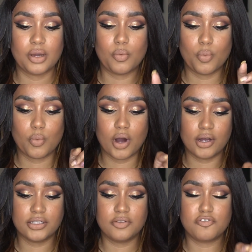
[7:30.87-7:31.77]

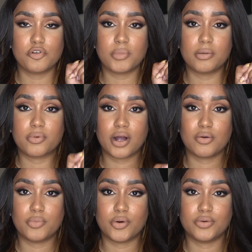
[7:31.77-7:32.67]
One, for my brow
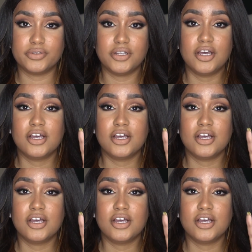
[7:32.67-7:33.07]
bone.